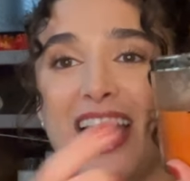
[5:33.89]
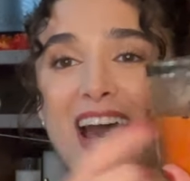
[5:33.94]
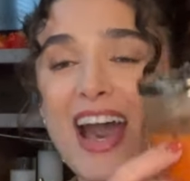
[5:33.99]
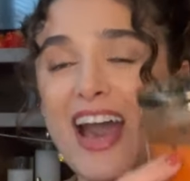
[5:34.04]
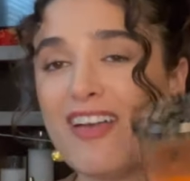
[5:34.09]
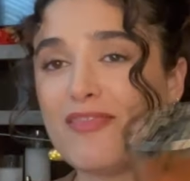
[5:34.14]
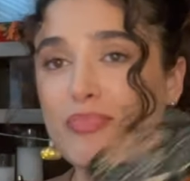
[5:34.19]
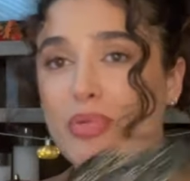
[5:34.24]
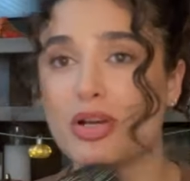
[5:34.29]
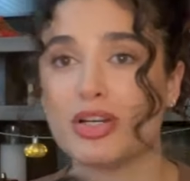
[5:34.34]

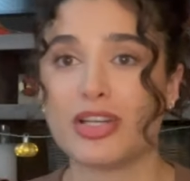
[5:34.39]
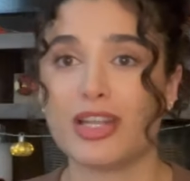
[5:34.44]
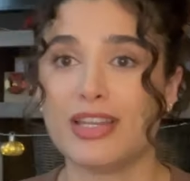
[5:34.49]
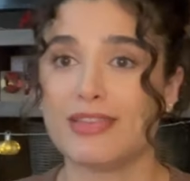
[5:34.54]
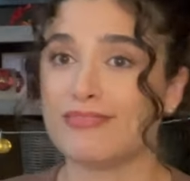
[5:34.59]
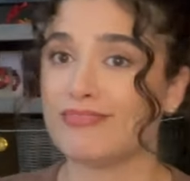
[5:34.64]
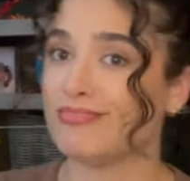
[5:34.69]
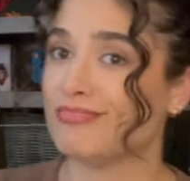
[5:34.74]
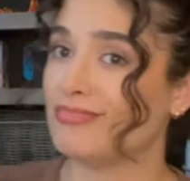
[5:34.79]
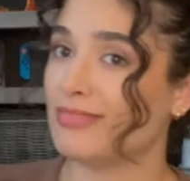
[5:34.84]
I've burned
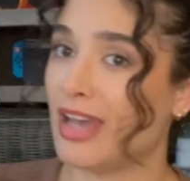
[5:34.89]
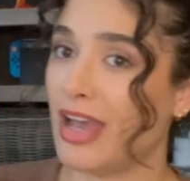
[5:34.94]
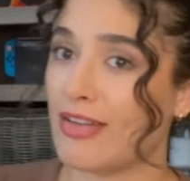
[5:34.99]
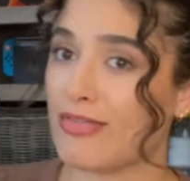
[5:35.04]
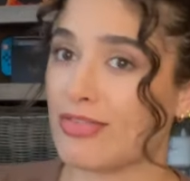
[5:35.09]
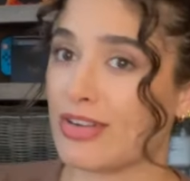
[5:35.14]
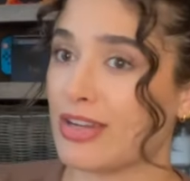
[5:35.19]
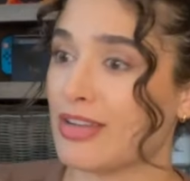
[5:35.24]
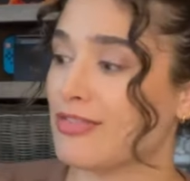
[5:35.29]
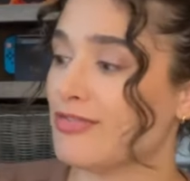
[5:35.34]
it
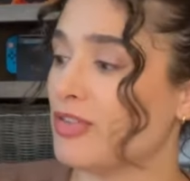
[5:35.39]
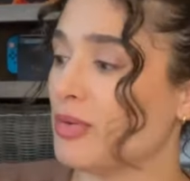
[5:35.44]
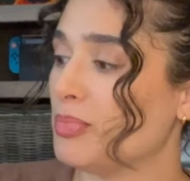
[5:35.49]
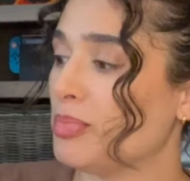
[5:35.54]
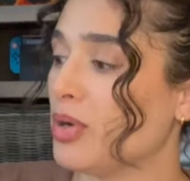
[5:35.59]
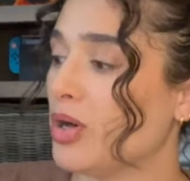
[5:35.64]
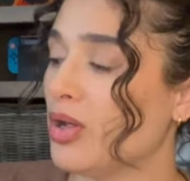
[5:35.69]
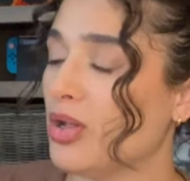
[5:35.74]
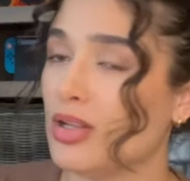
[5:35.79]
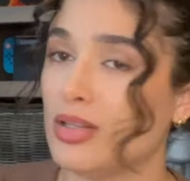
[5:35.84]
every
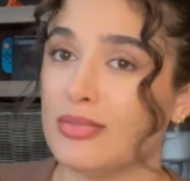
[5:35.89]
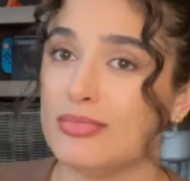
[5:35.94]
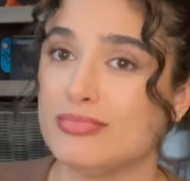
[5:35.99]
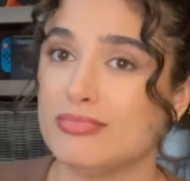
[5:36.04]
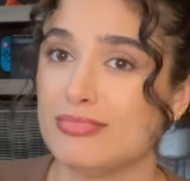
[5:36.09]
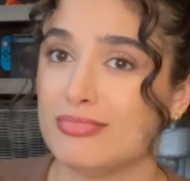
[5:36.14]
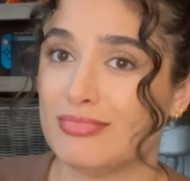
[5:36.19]
football